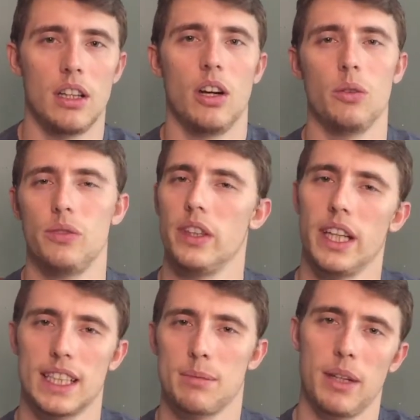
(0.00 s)
Hopefully
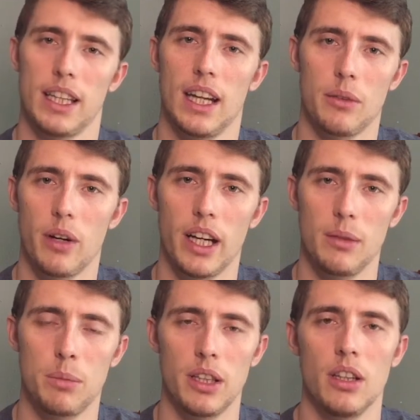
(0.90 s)
I explained that
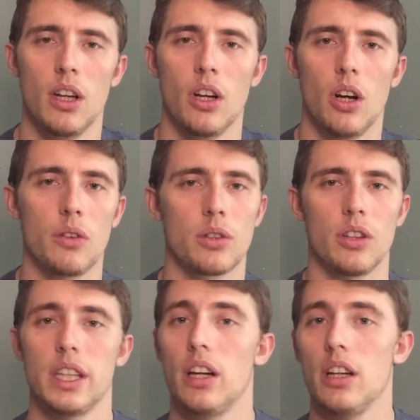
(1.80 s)
right. But
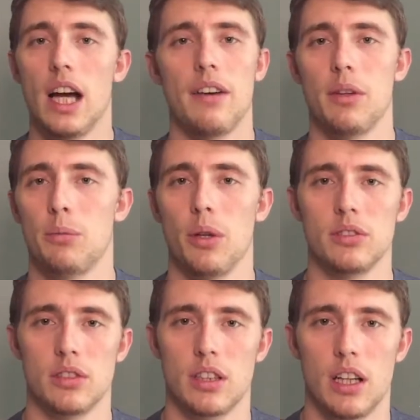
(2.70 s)
overall, they all have their
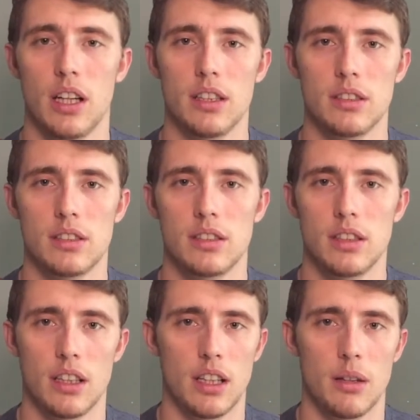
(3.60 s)
pros and
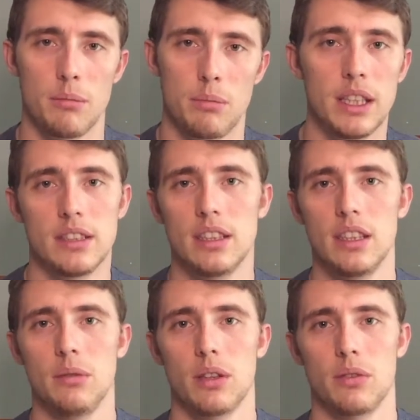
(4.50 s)
cons.
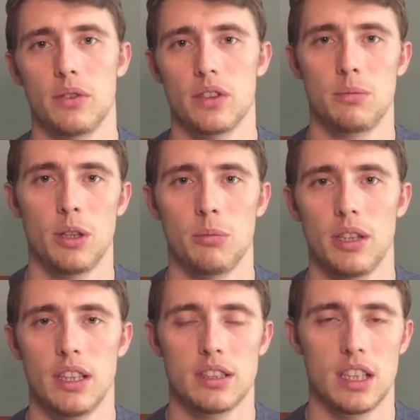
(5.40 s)
Basically with reverse
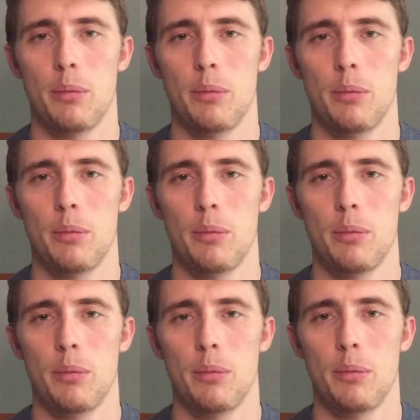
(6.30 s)
pyramid,
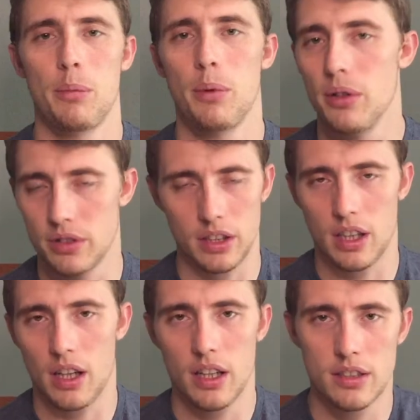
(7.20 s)
they all have their pros
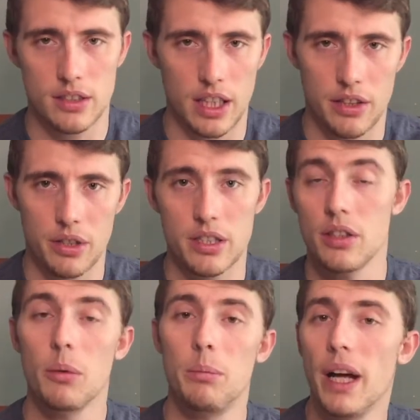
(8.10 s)
and cons, and there
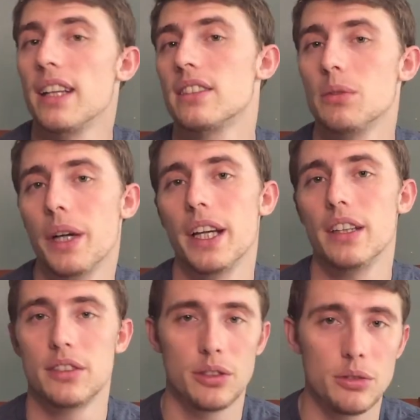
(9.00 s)
is no best
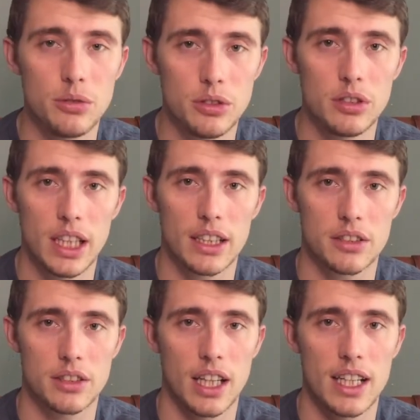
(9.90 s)
way to do the
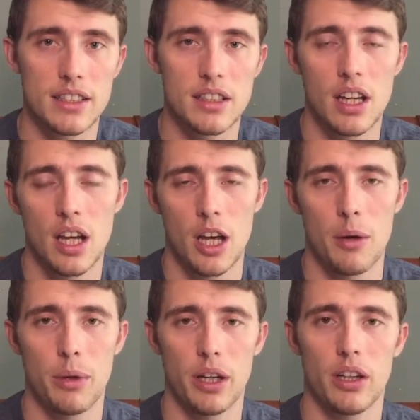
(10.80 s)
exercise.
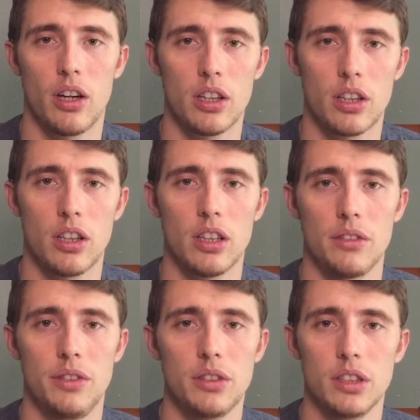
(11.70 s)
But all in
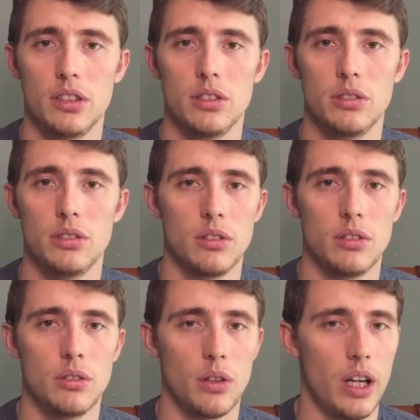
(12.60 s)
all, if you can
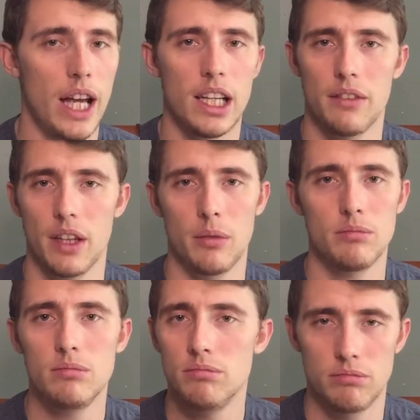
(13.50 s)
do any of
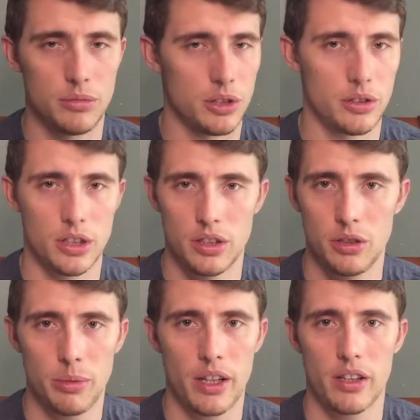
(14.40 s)
them, you're
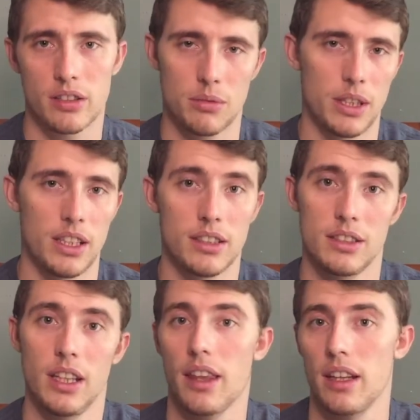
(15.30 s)
gonna do better than someone that
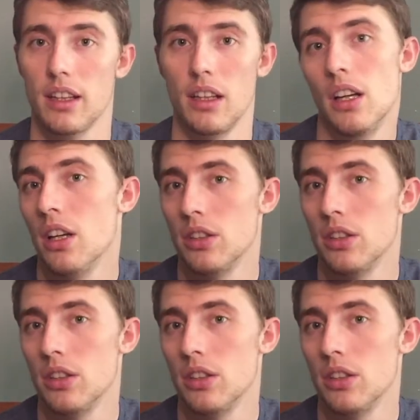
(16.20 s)
does nothing.